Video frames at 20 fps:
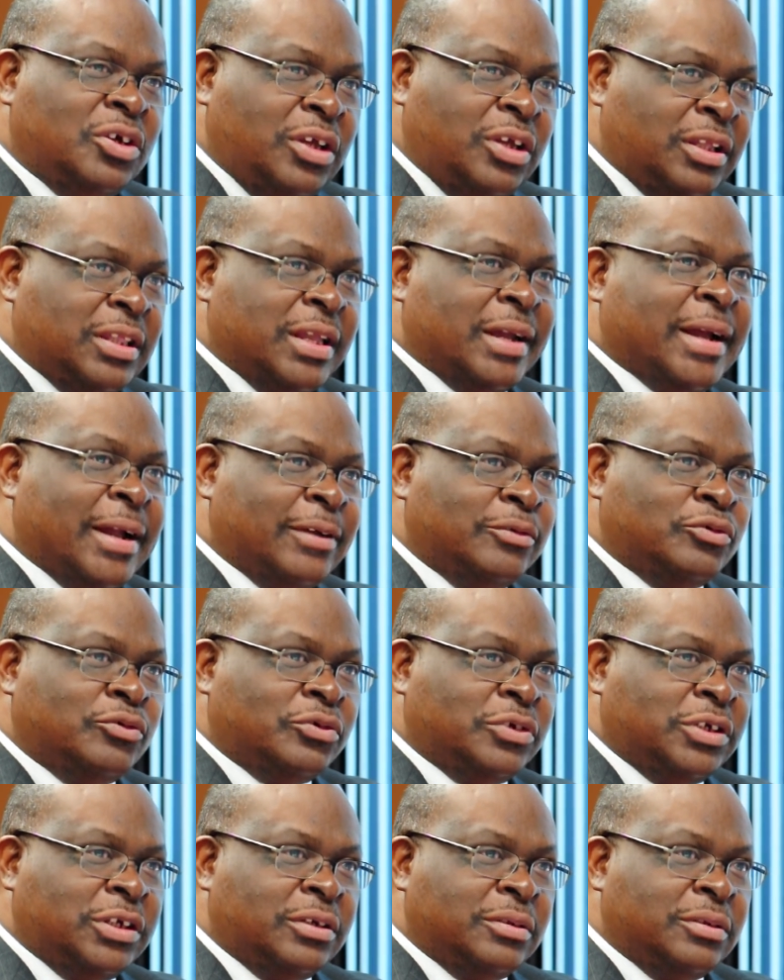in the
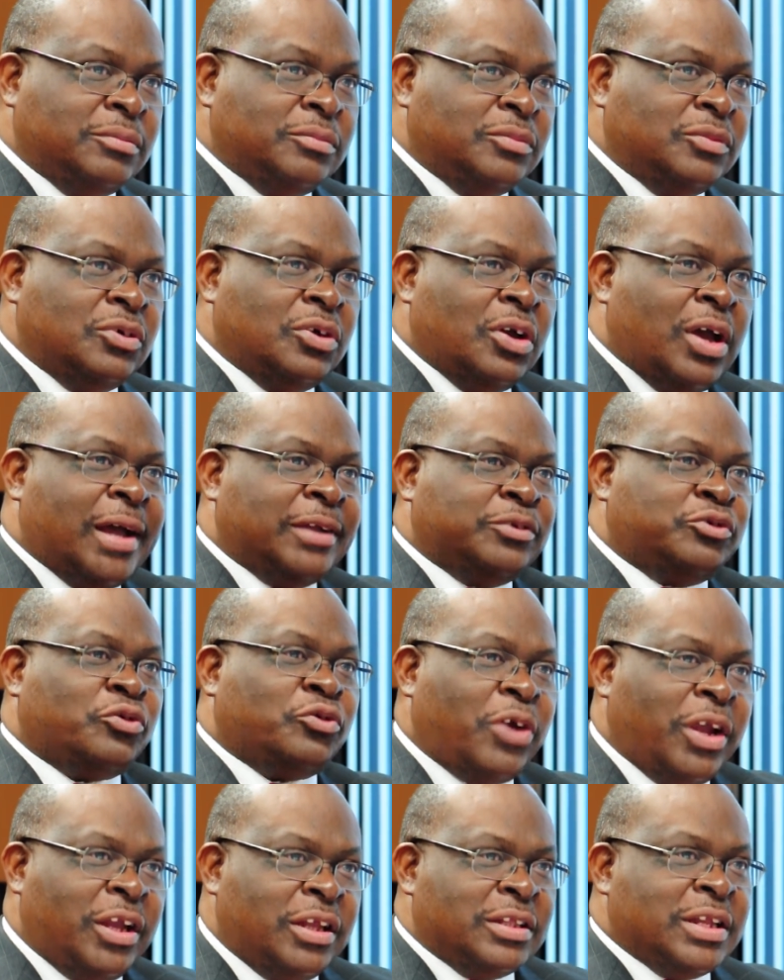country are
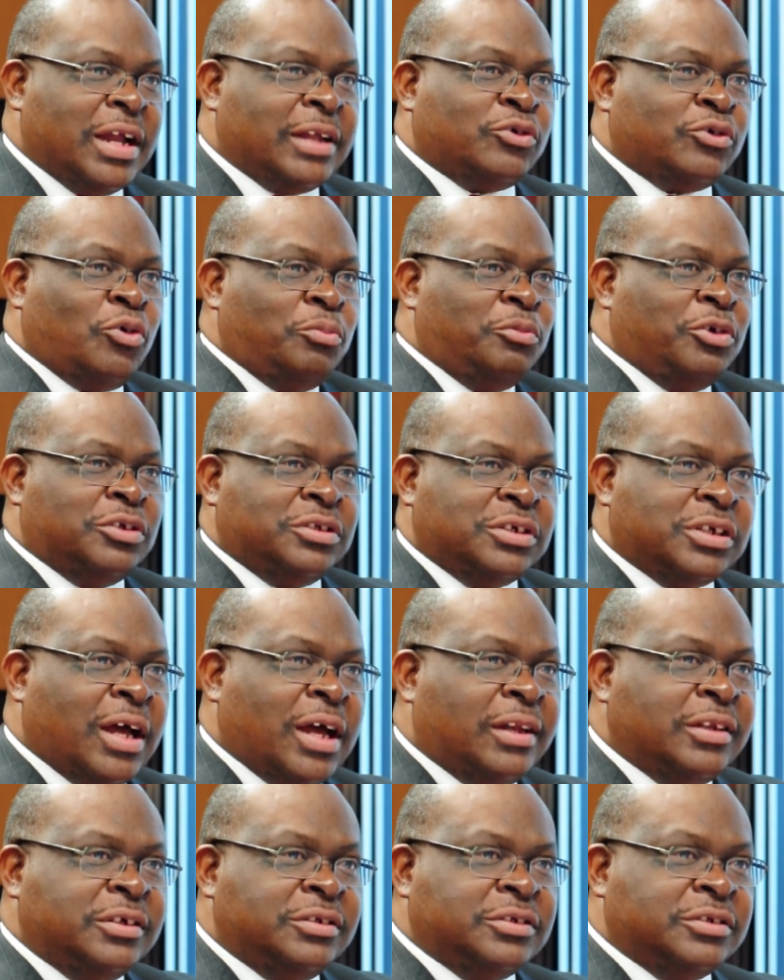trained at community
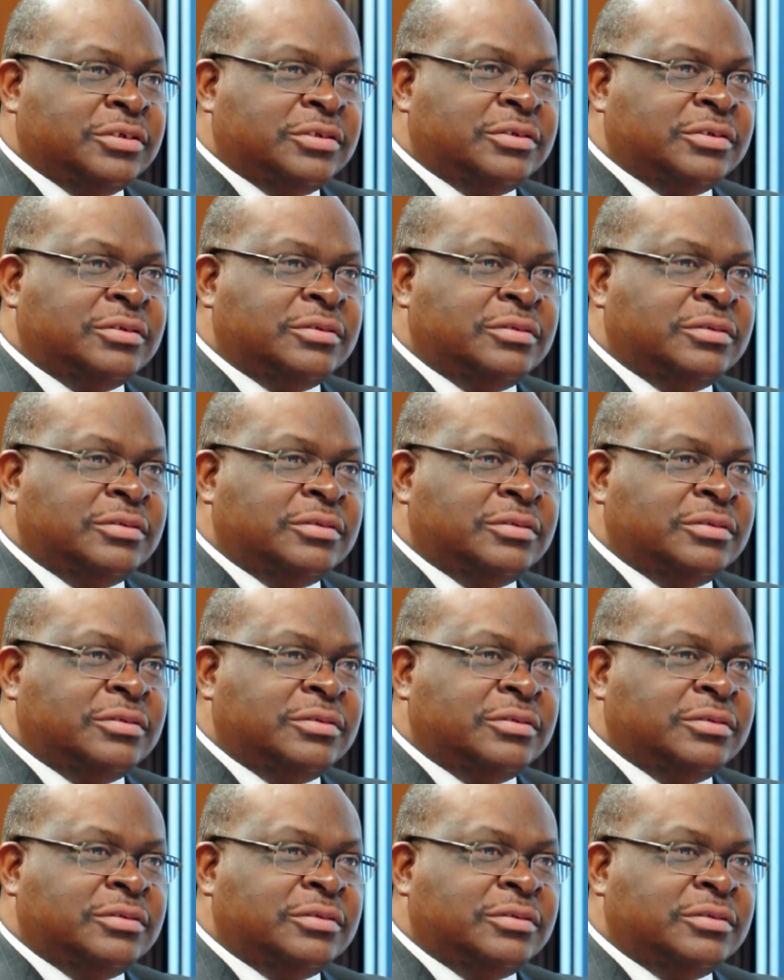colleges.